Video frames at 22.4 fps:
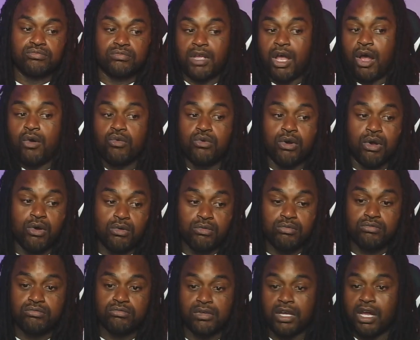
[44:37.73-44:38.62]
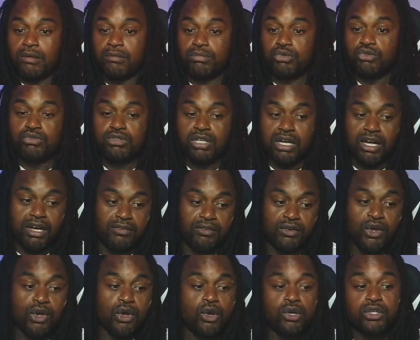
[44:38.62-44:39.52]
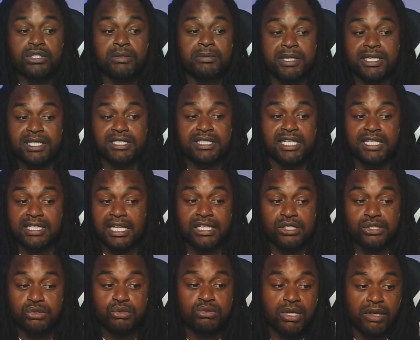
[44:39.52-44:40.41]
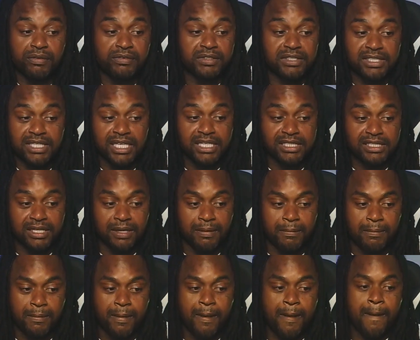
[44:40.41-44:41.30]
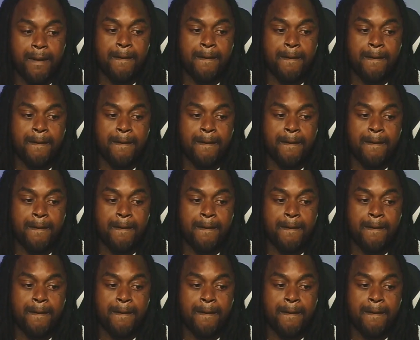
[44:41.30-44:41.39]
I don't know, I'm too tough. Some of them think they're too tough to say something.